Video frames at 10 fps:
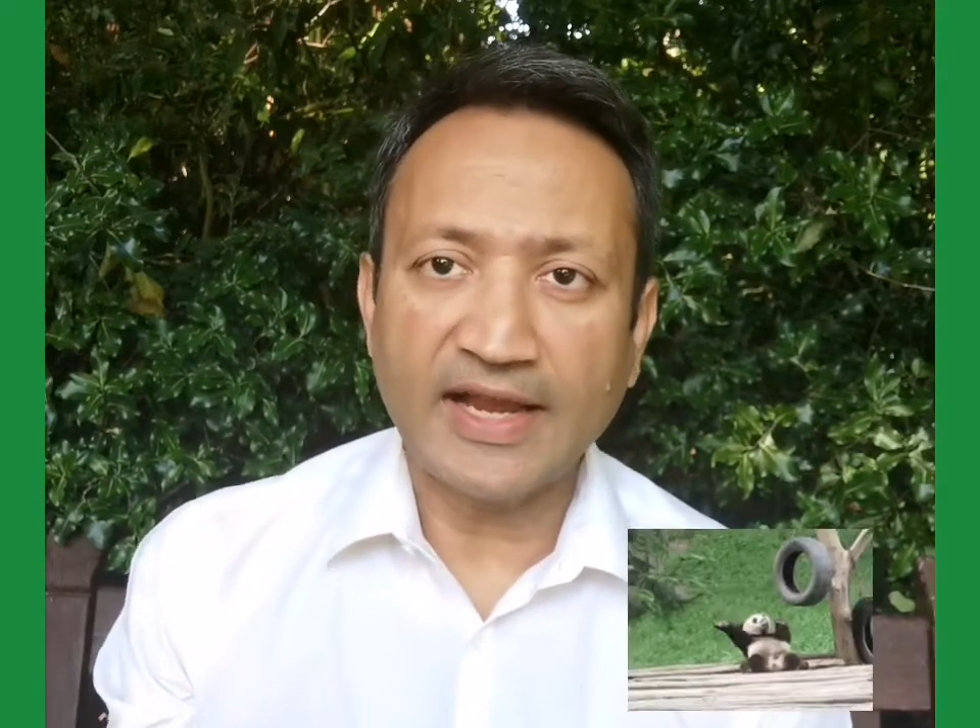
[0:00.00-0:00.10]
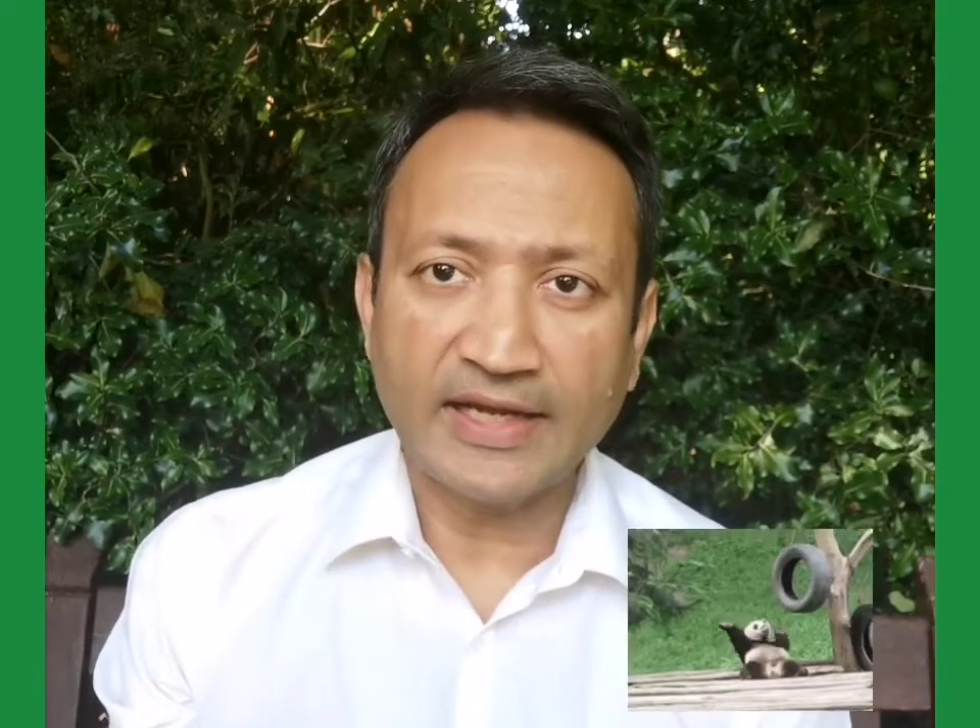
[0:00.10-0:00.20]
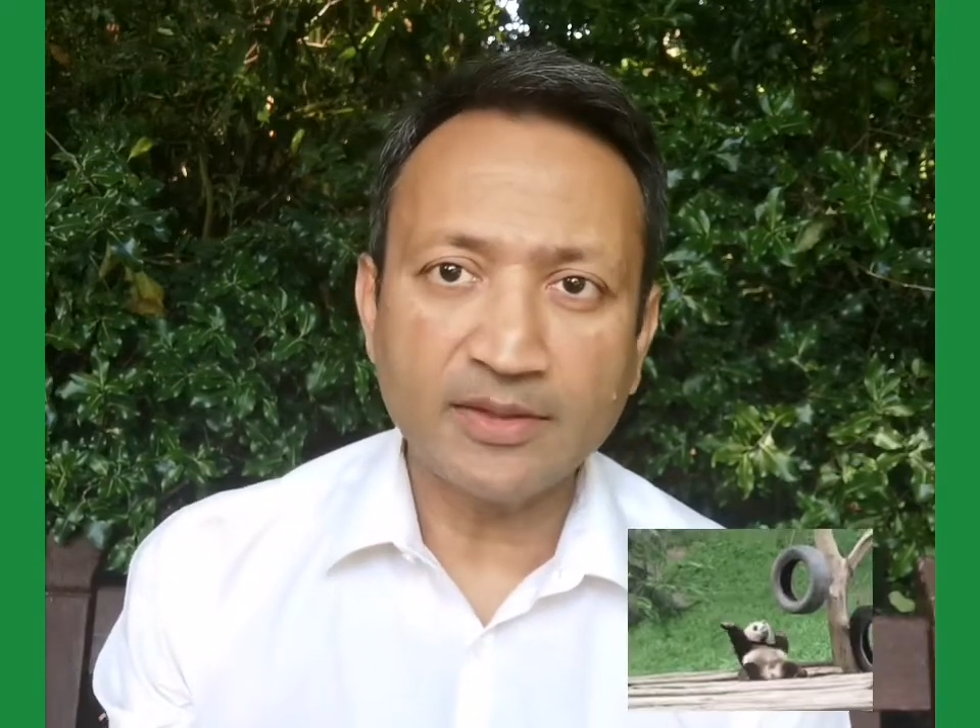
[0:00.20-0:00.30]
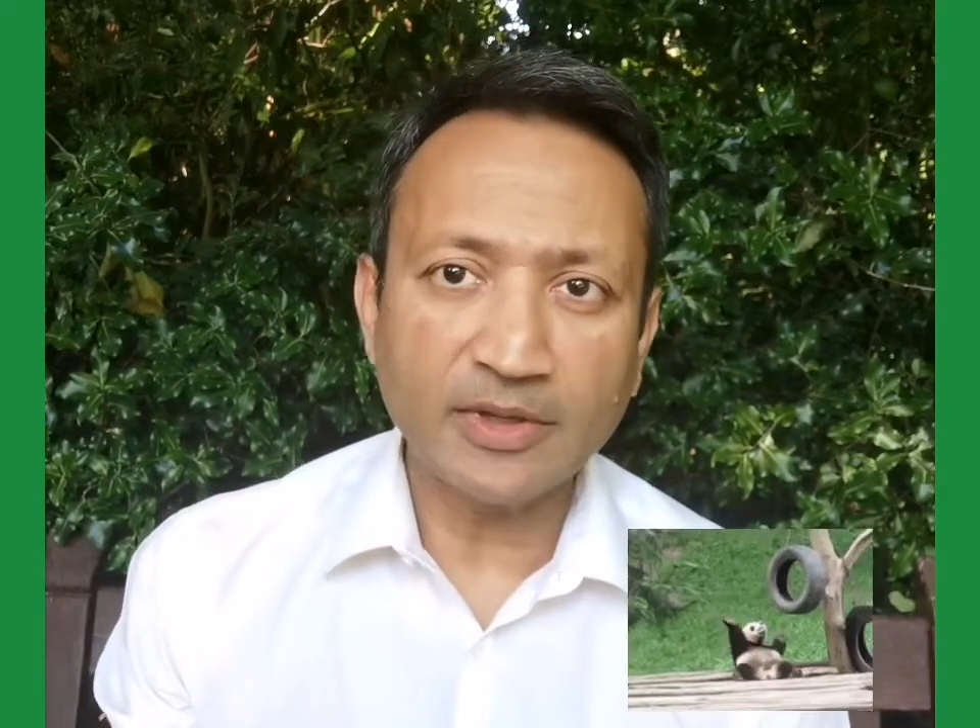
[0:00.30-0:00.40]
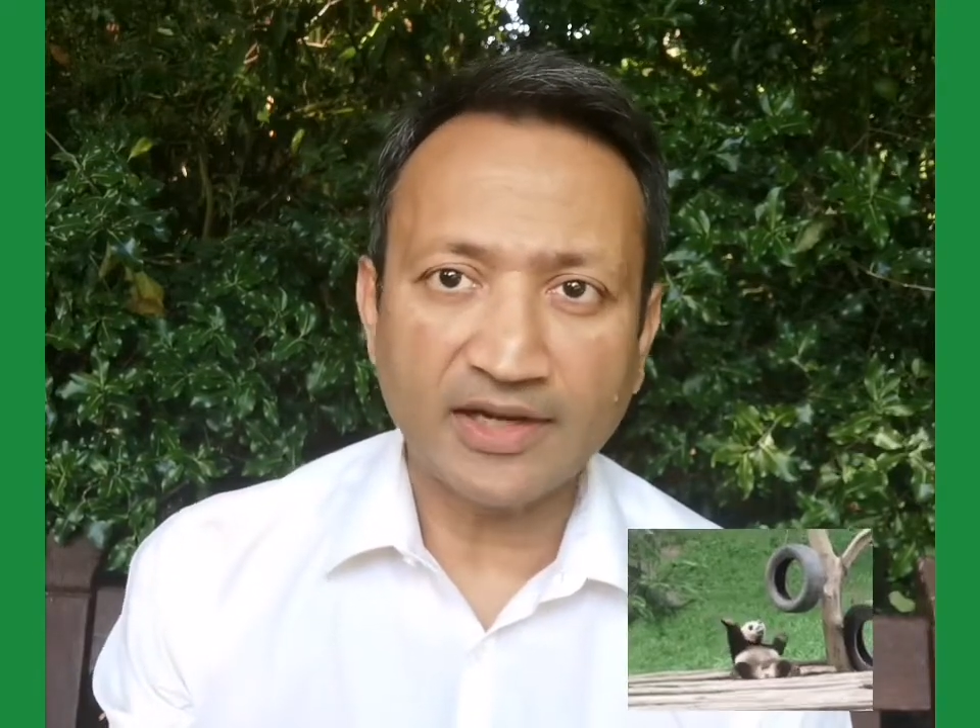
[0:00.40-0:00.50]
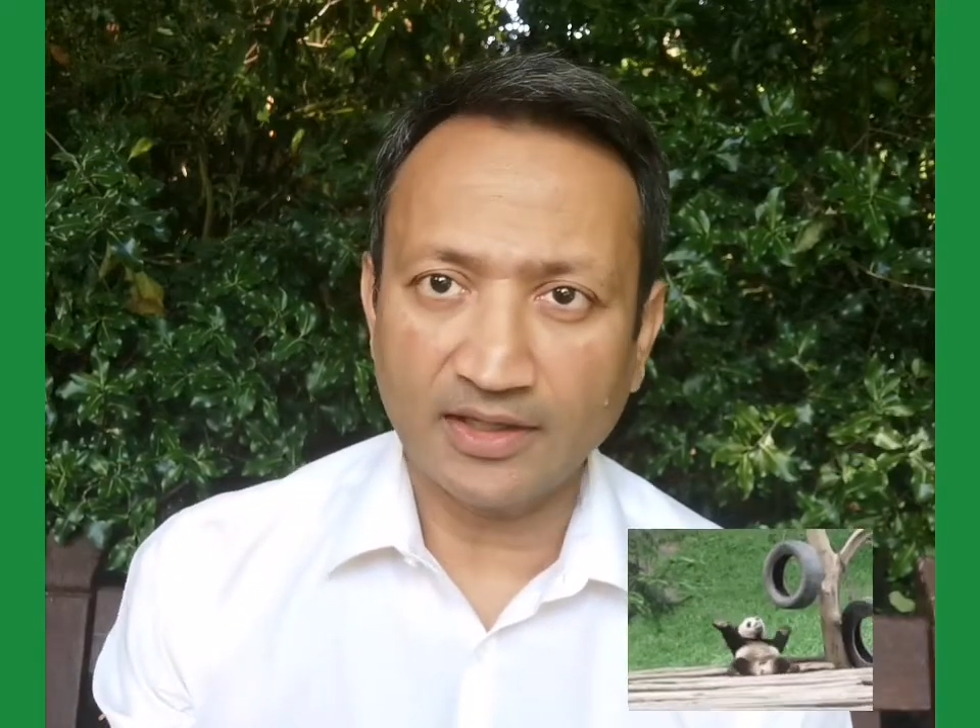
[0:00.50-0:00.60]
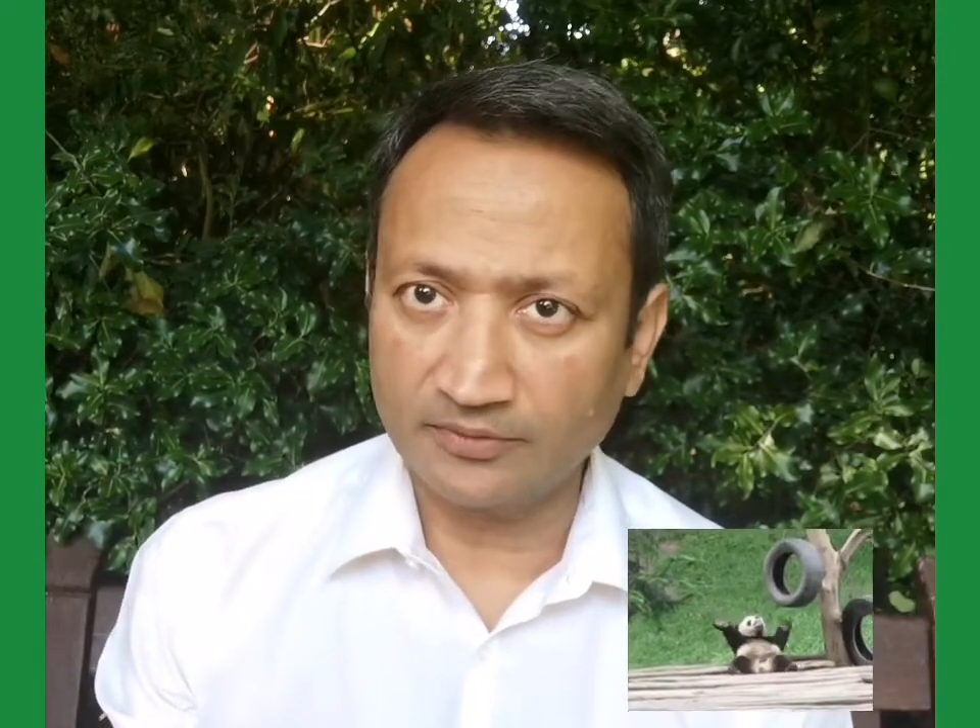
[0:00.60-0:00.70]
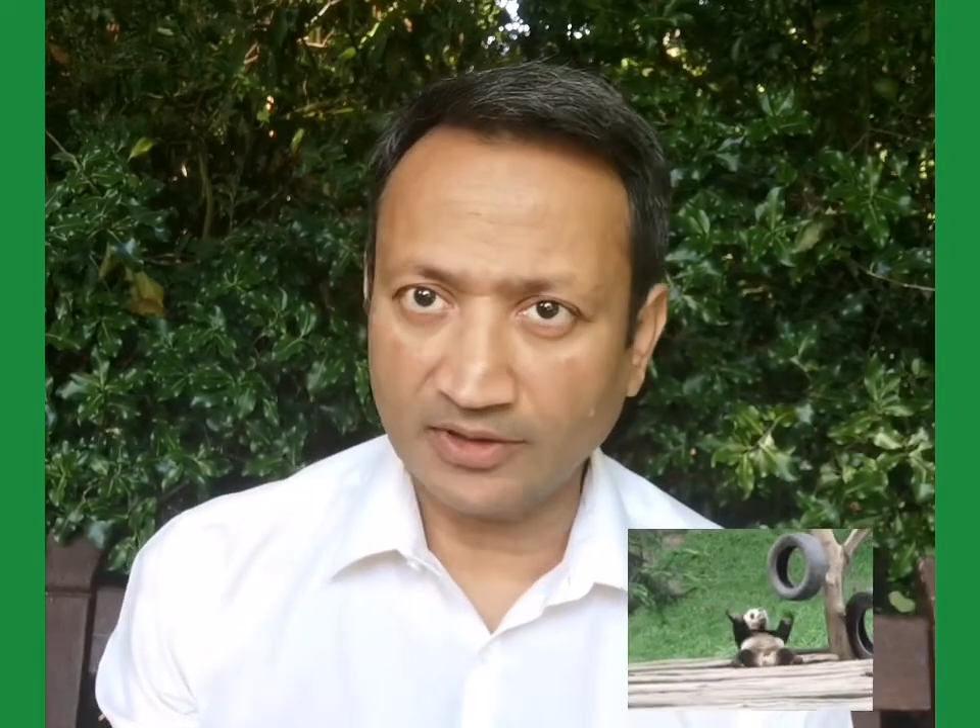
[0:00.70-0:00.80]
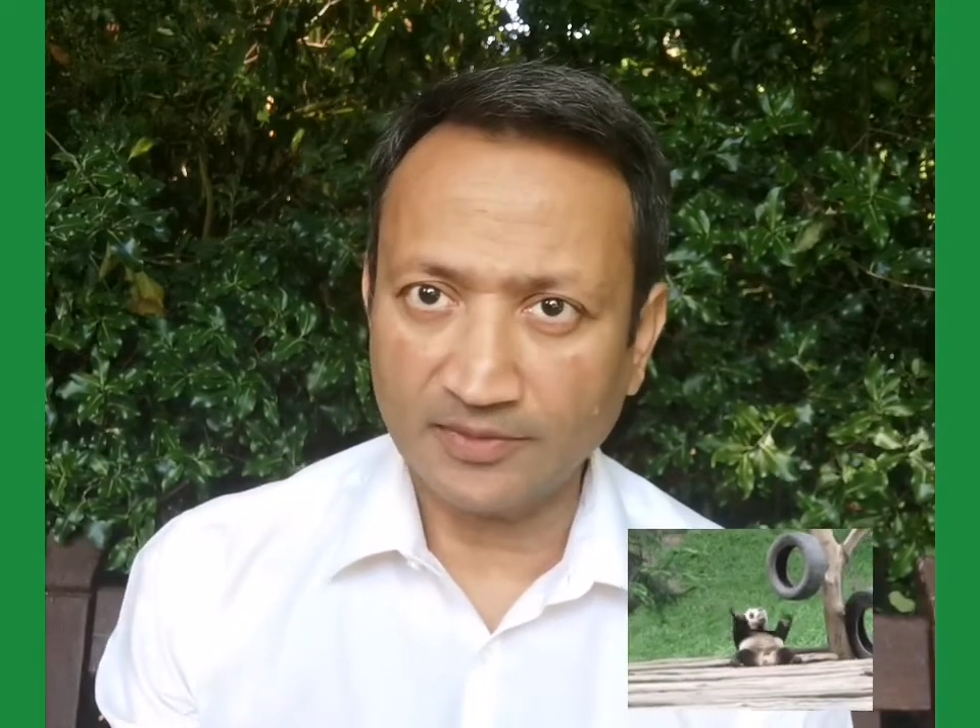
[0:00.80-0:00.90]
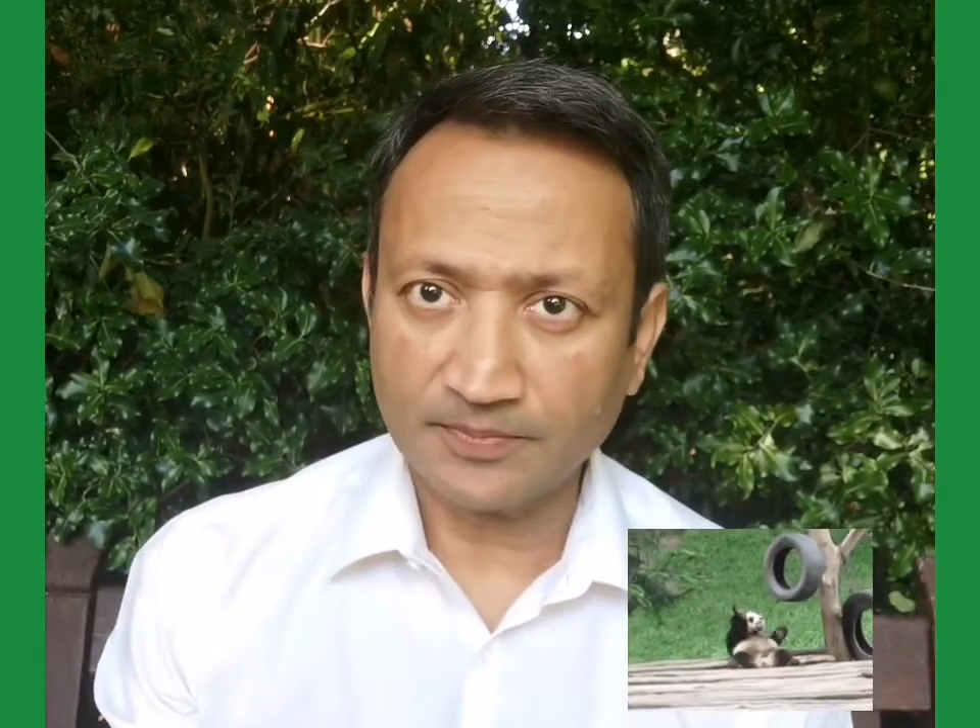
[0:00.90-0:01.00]
animal
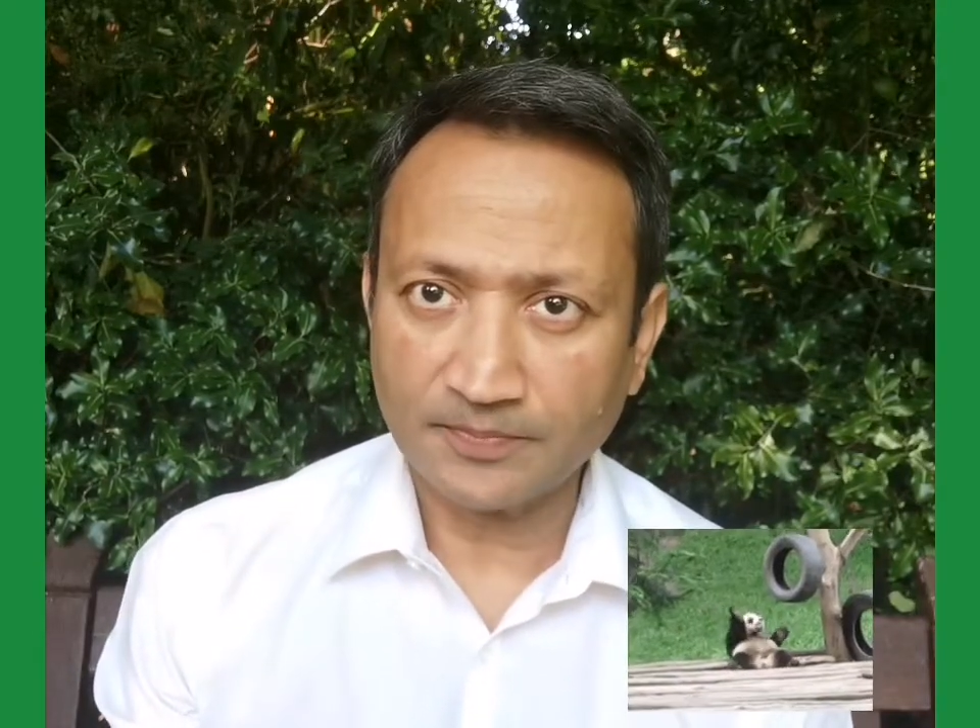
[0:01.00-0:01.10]
level.